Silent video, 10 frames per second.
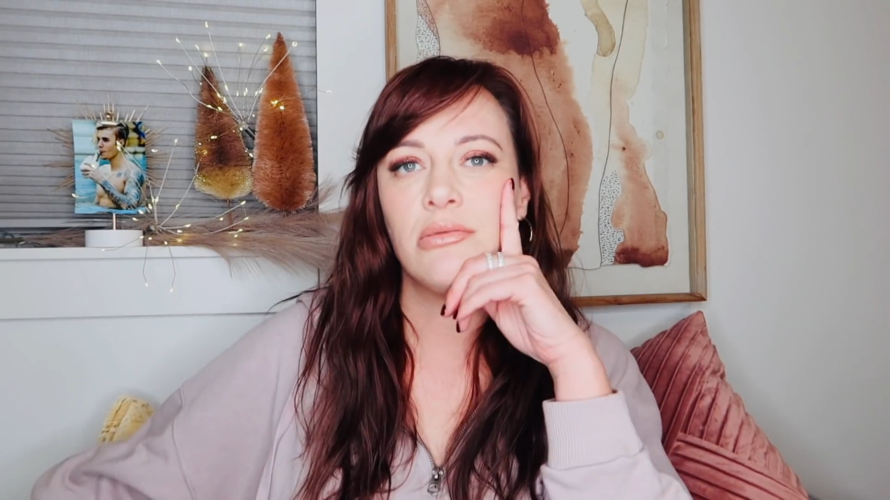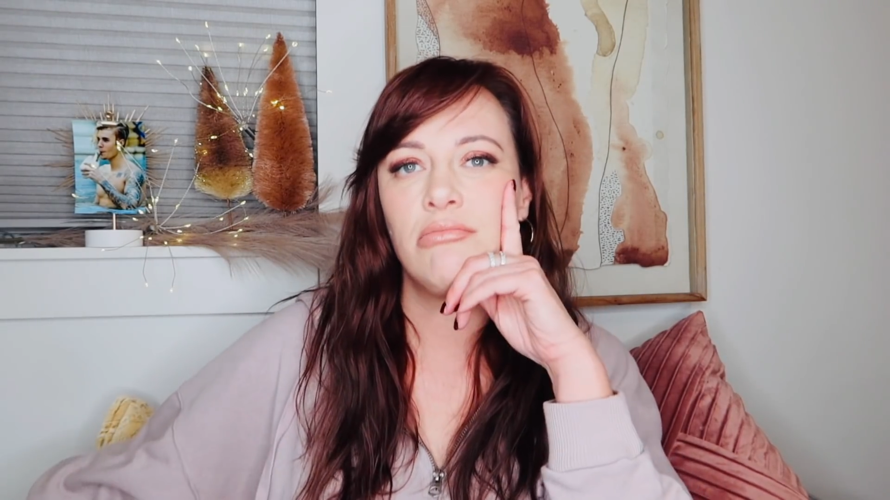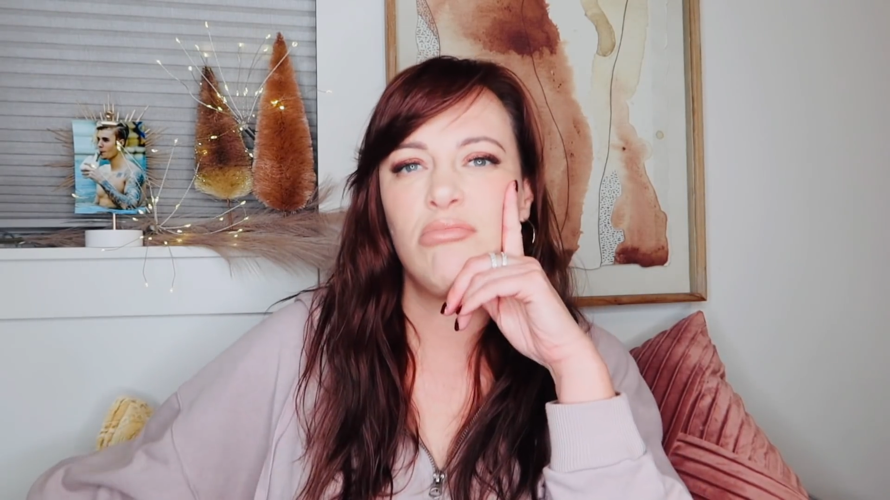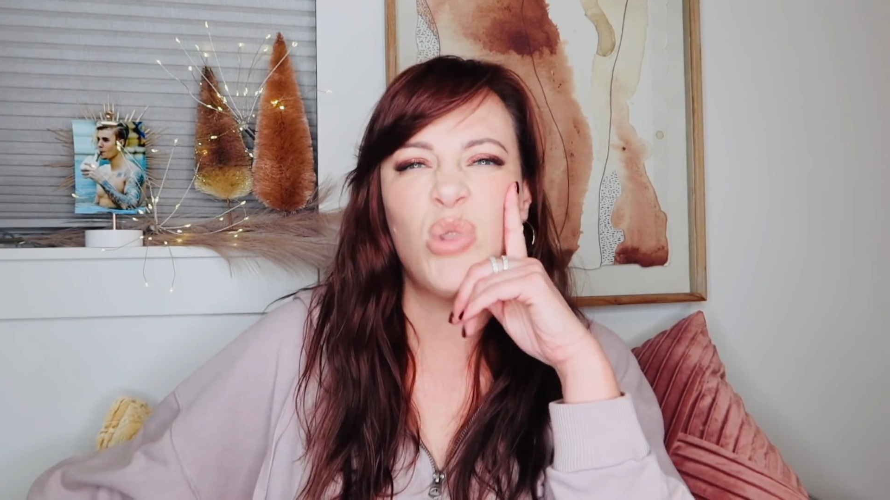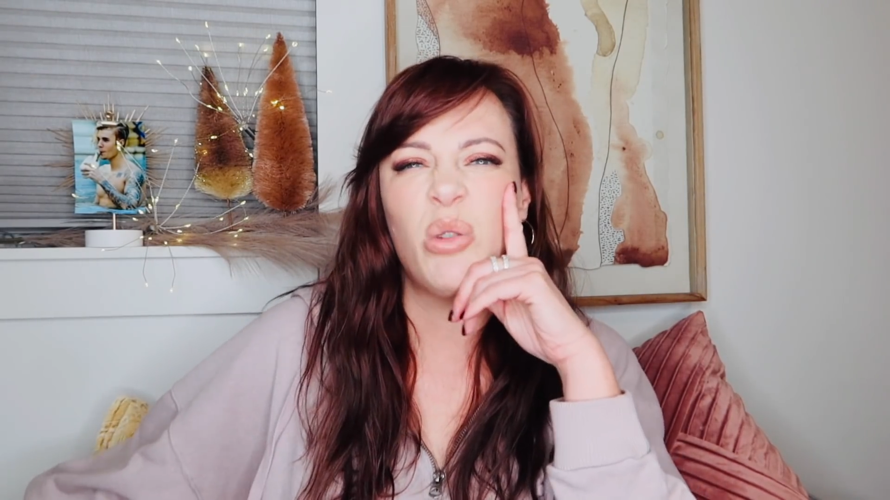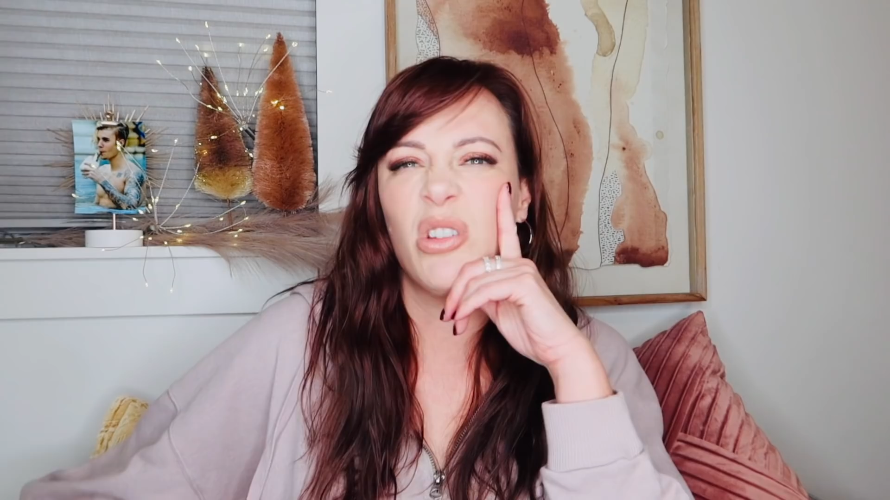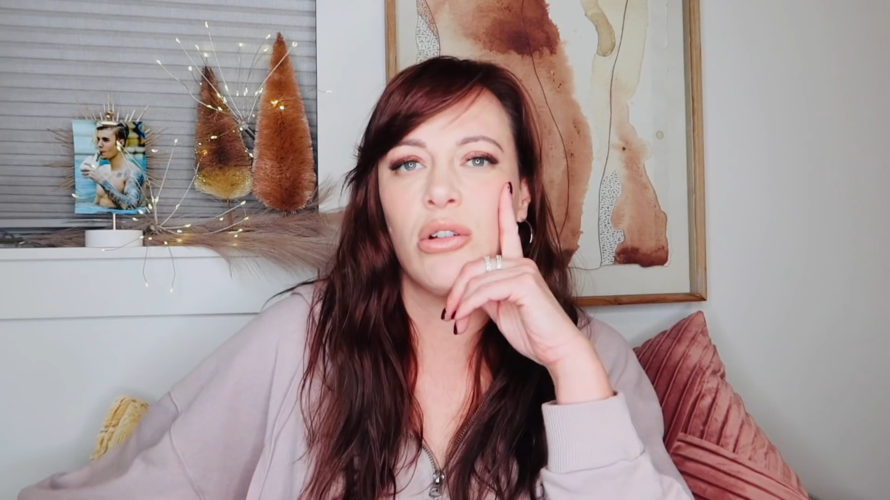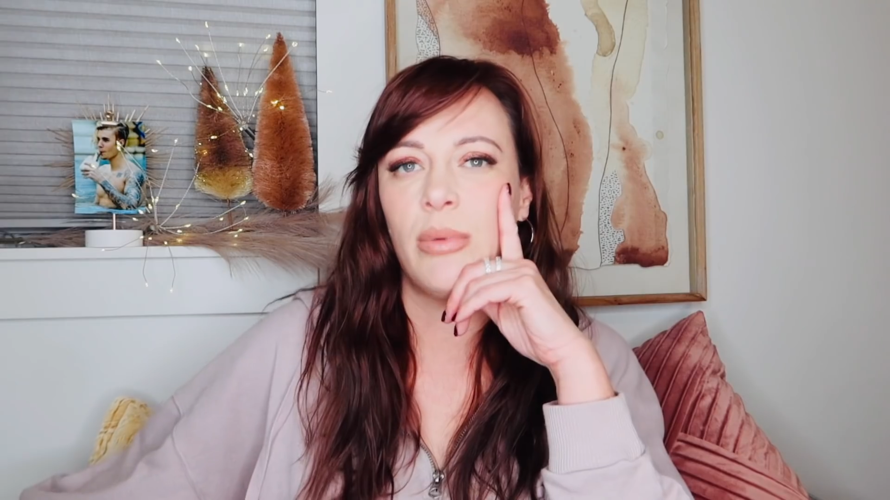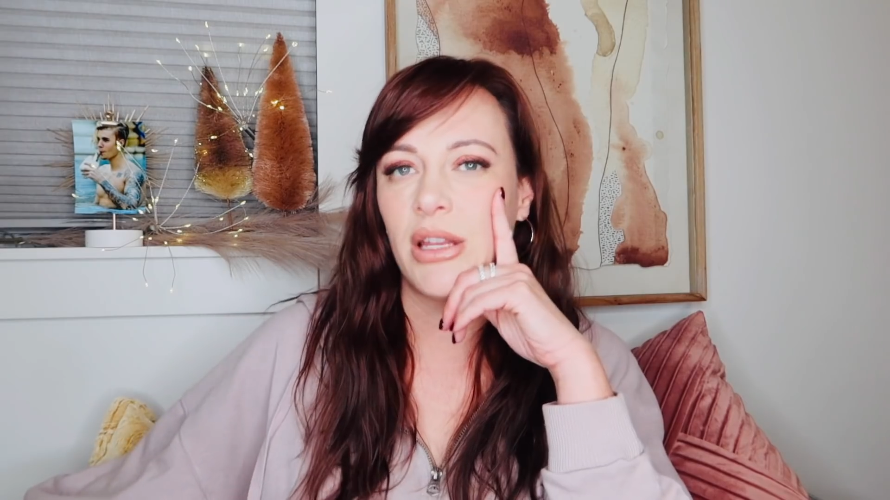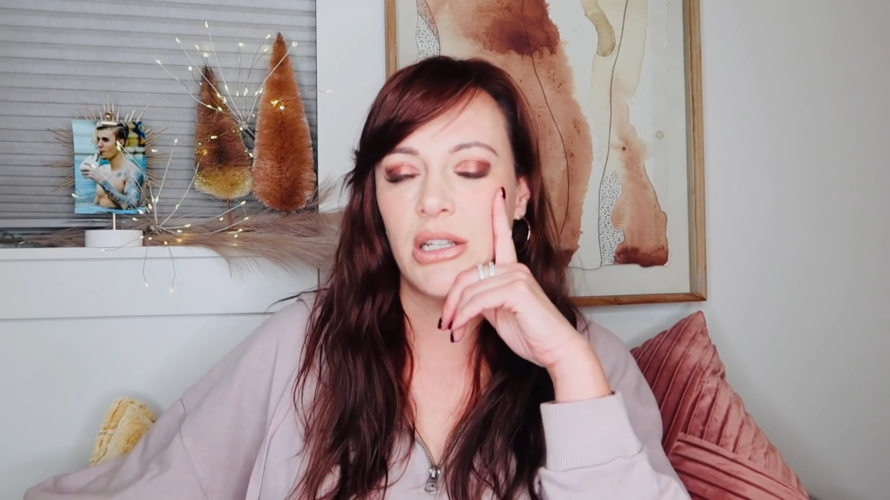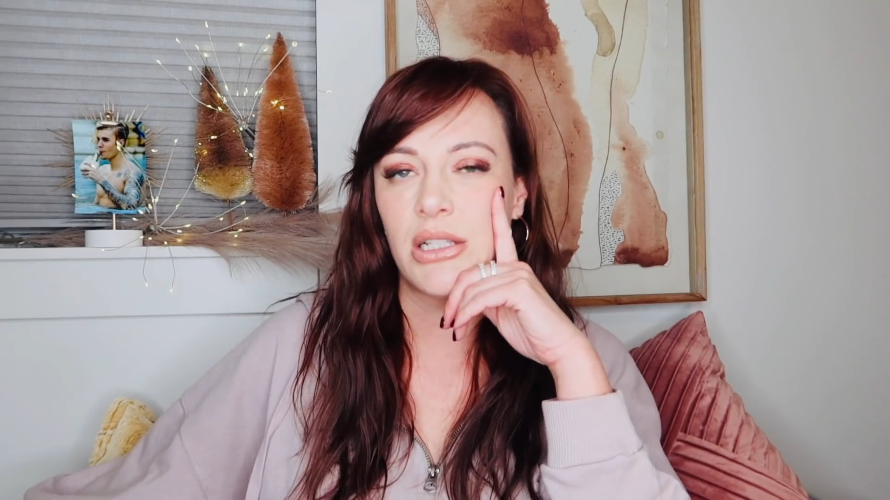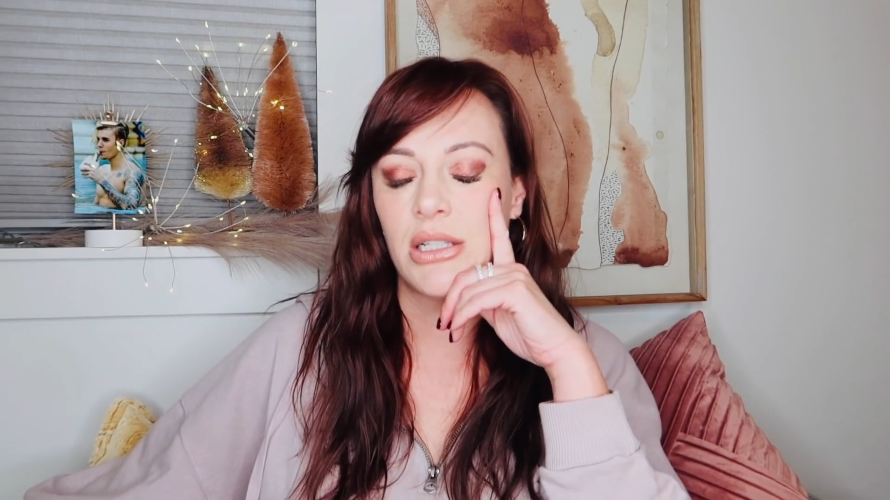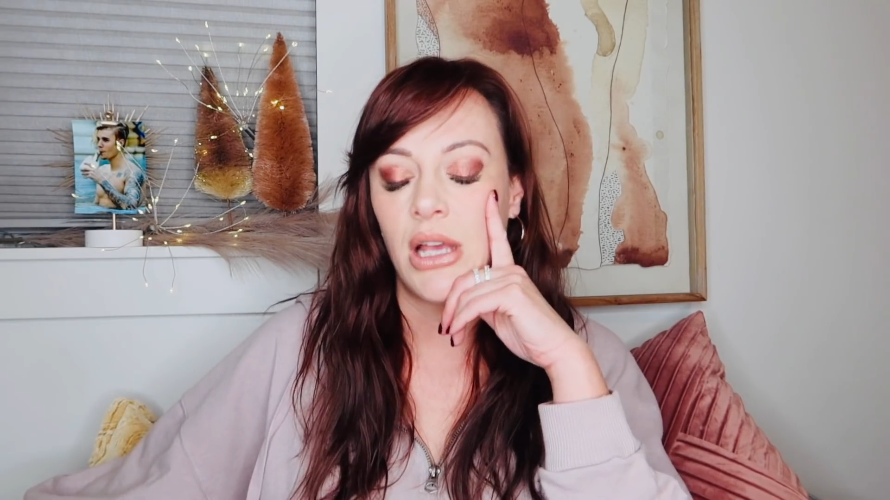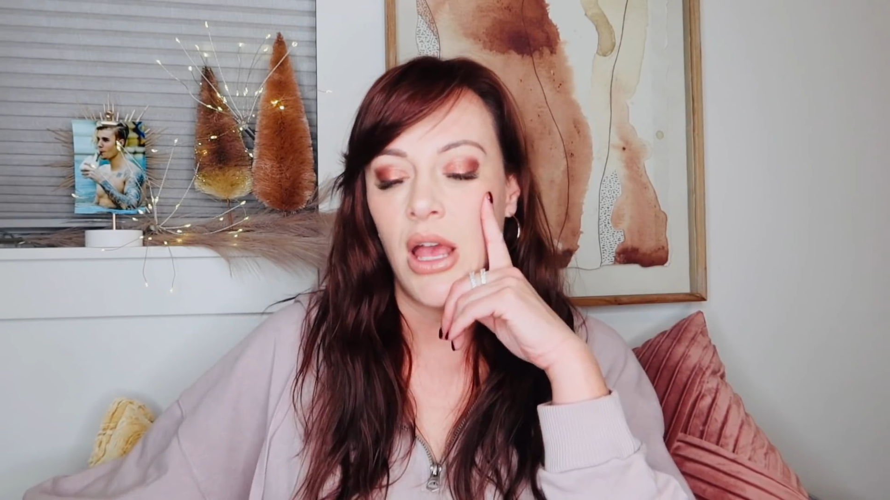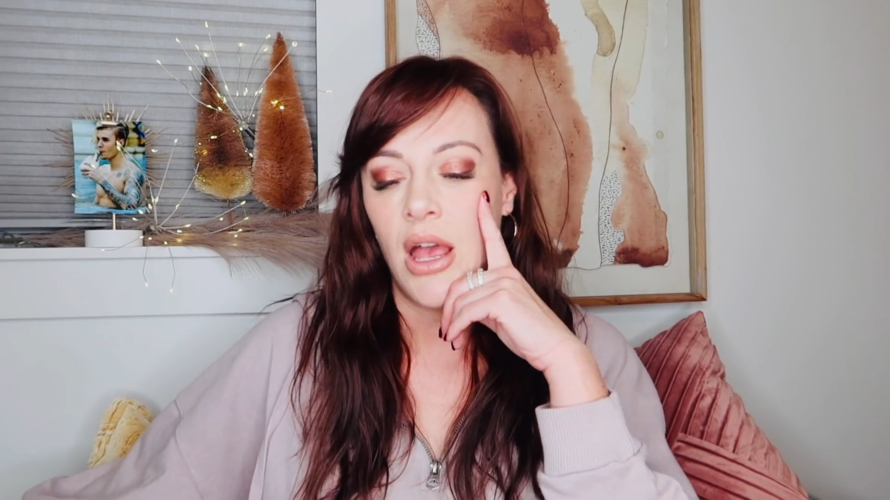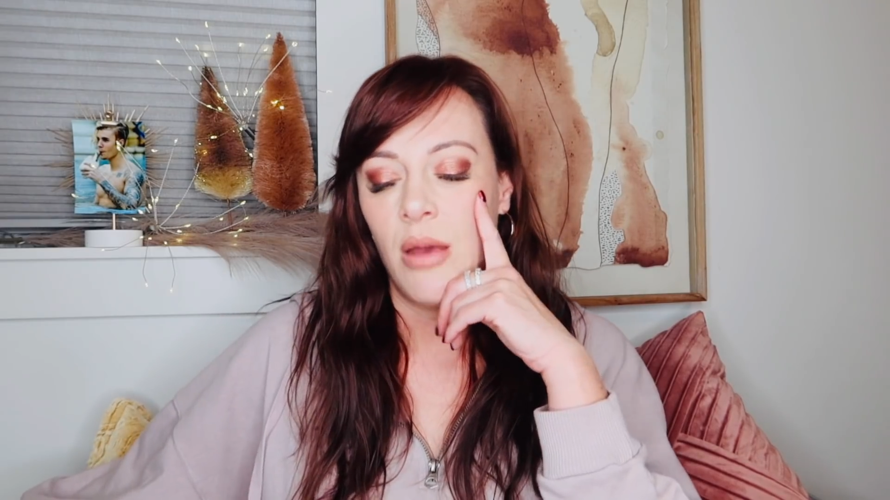this? What can we learn about this?